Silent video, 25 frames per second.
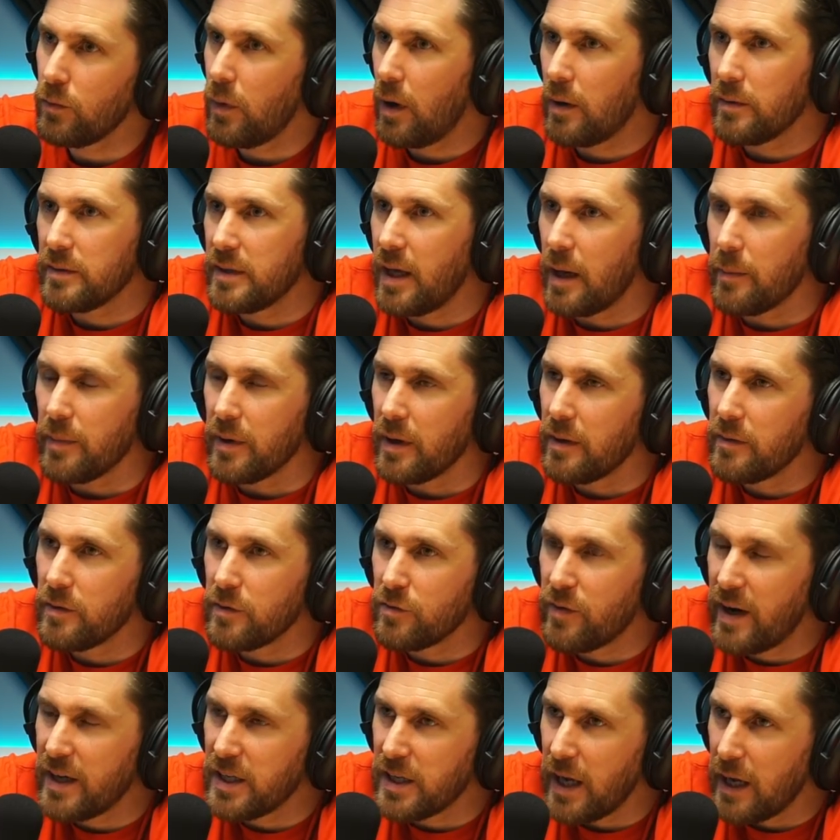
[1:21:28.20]
Oh, yeah, but the
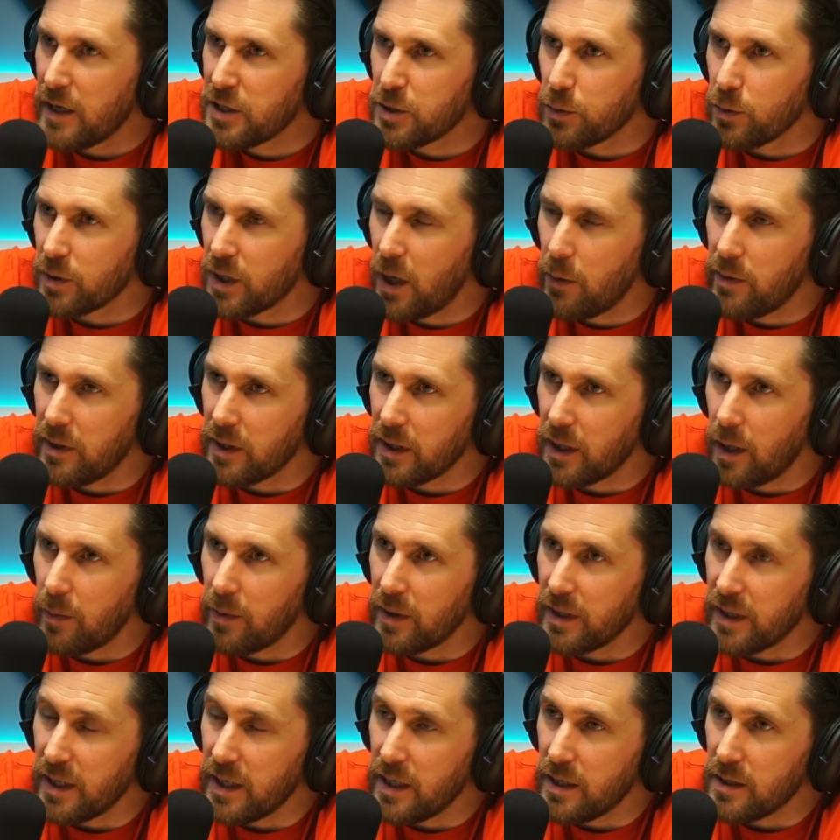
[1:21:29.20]
radiation will go in a
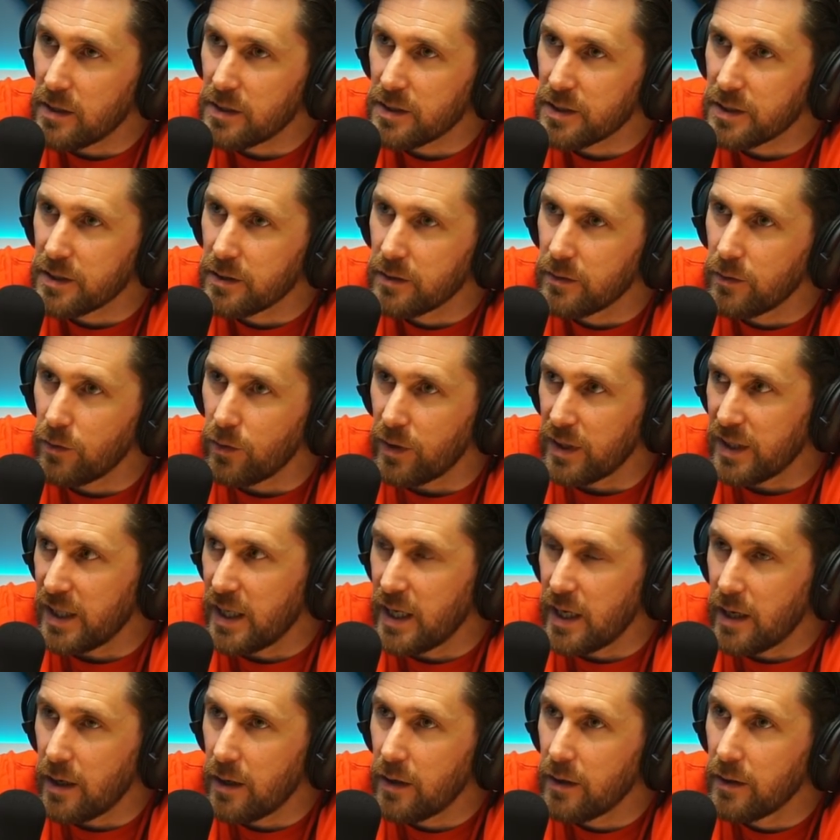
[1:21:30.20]
couple of years or a
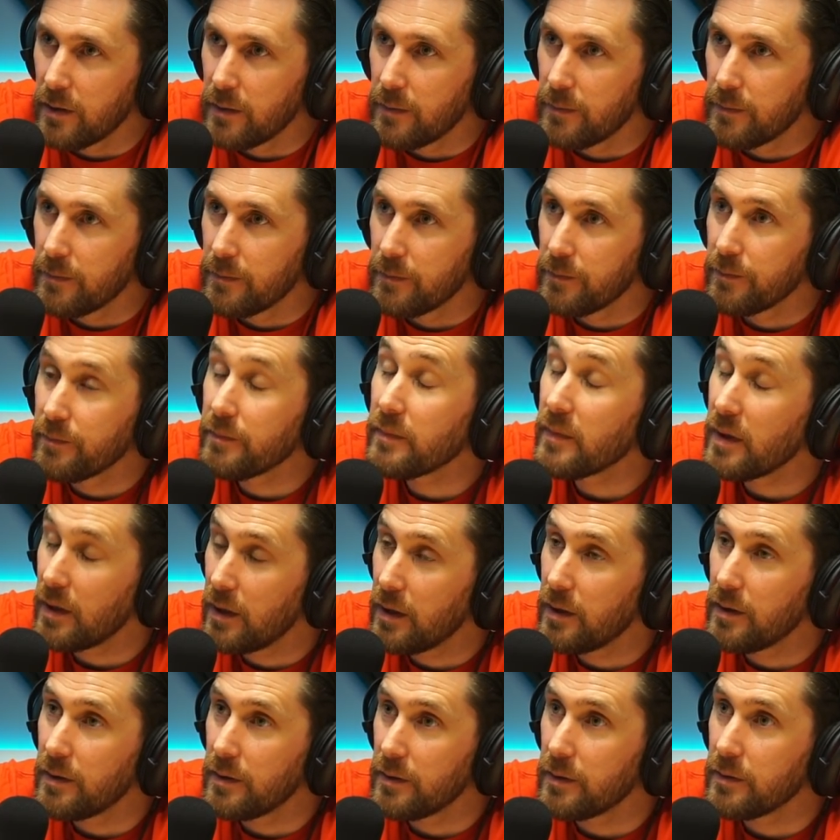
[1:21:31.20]
year. Ah, sticks
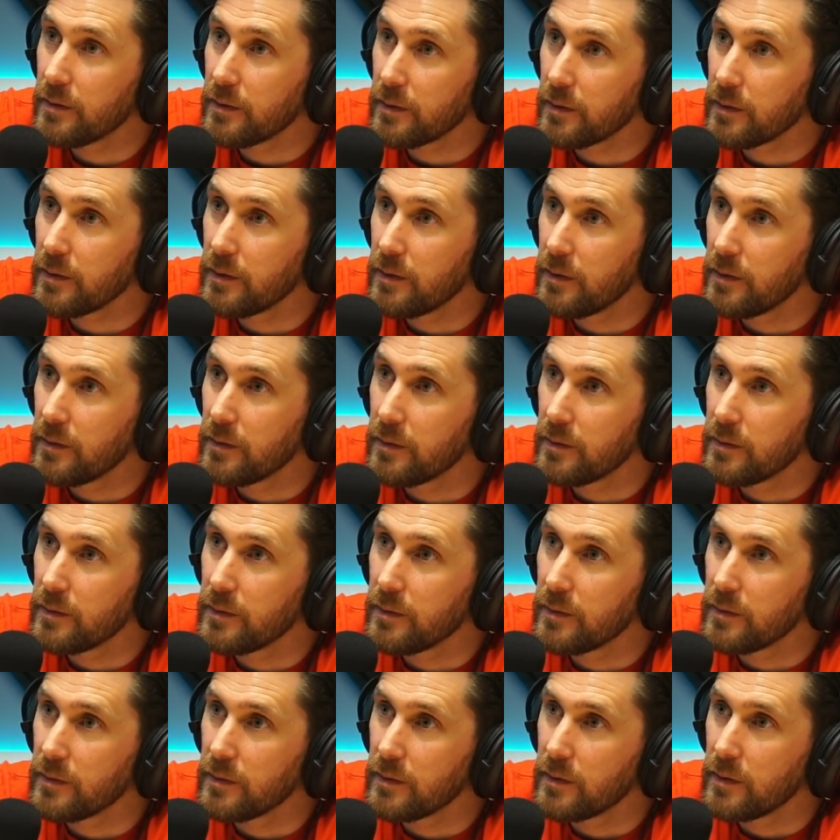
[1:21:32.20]
around. Look at Chernobyl, mate.